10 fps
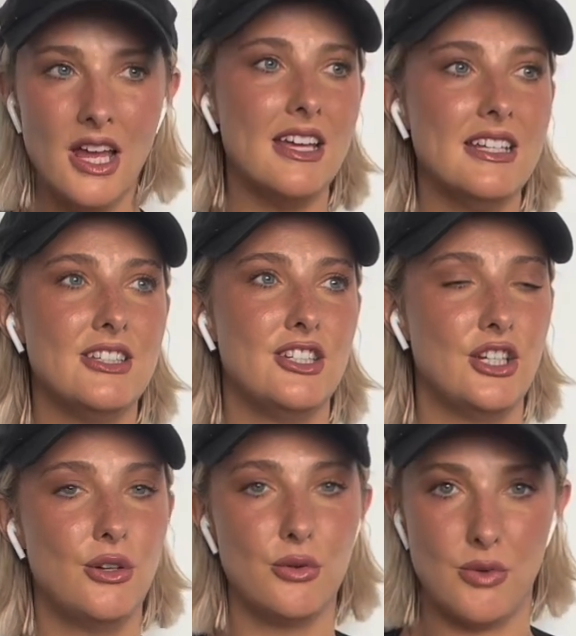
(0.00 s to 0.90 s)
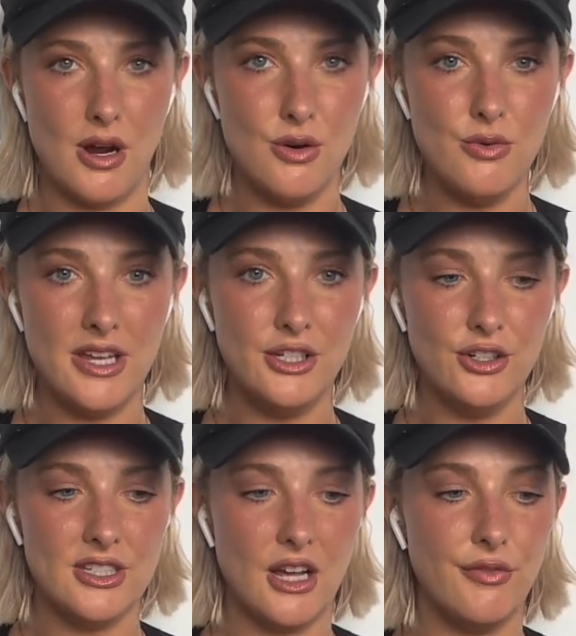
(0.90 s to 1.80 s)
is to grow in
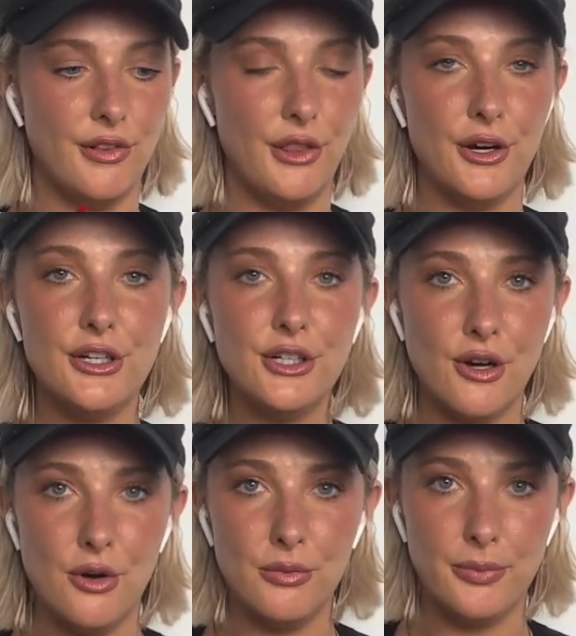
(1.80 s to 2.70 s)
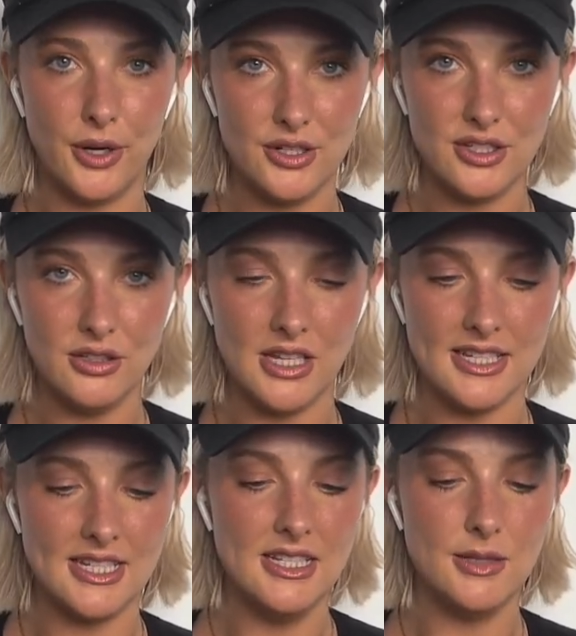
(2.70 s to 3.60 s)
yourself, learn your own personal
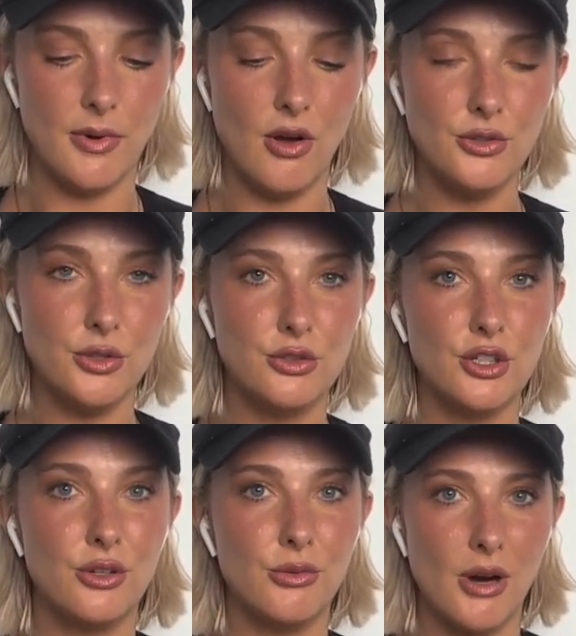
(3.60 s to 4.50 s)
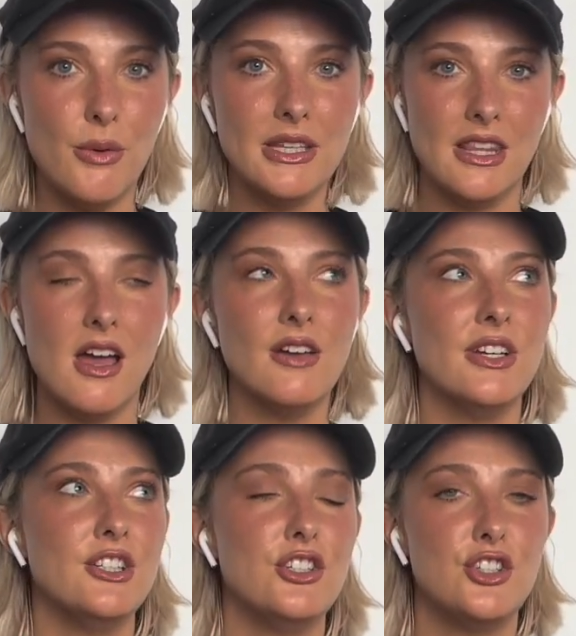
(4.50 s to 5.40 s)
lessons, but also to grow in love
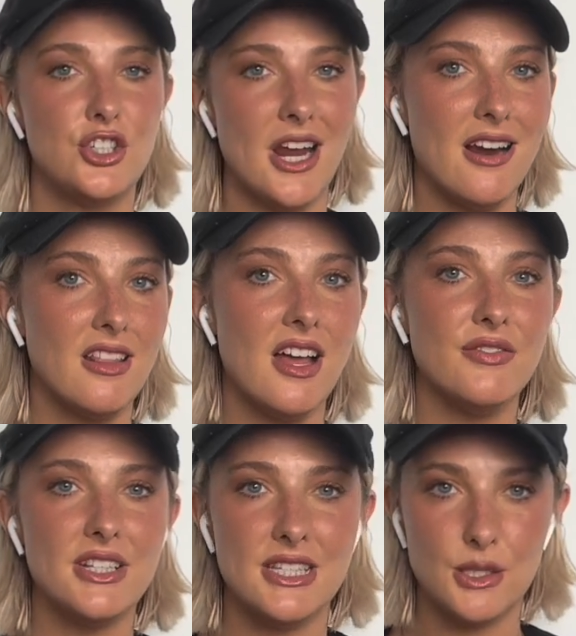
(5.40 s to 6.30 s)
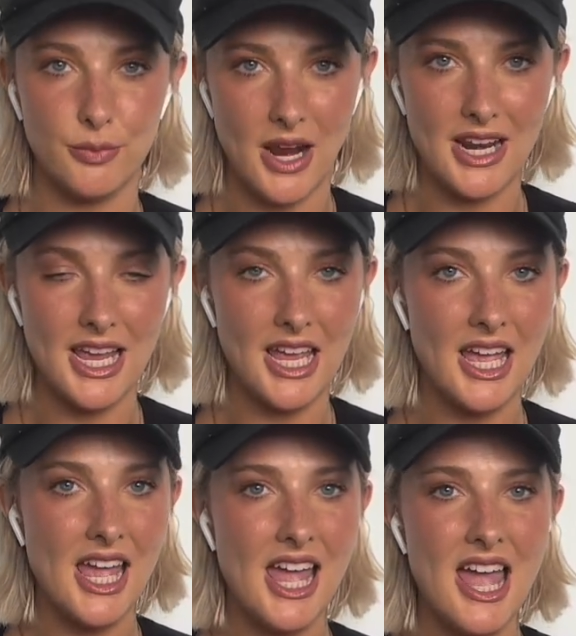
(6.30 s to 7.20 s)
and to share love and spread it.
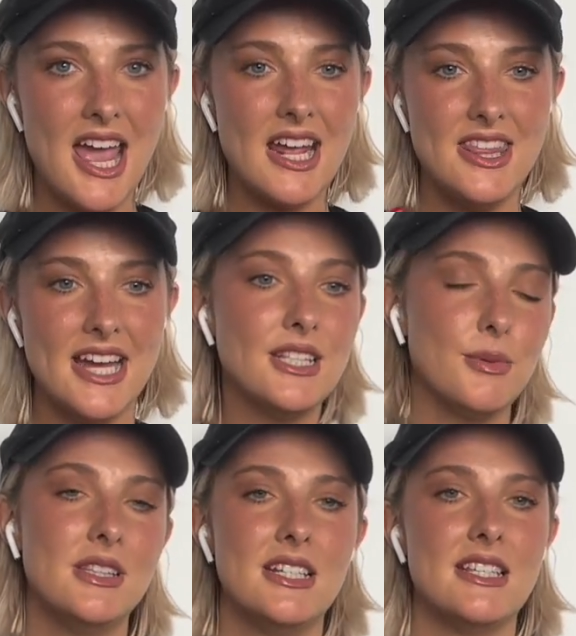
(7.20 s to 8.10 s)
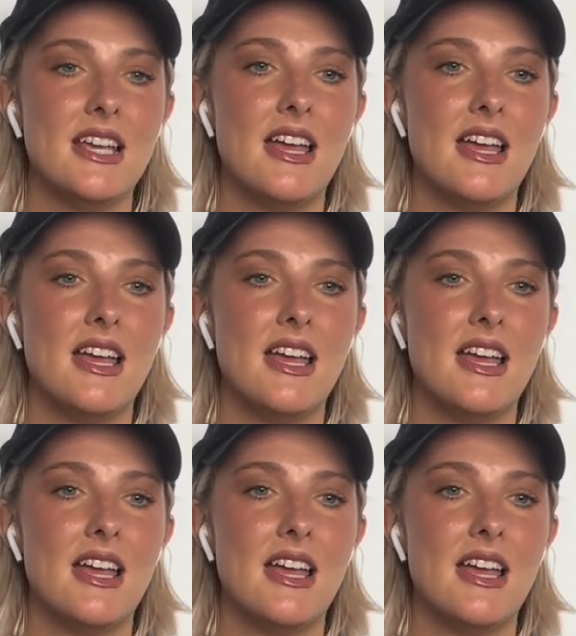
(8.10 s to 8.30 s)
And that's what this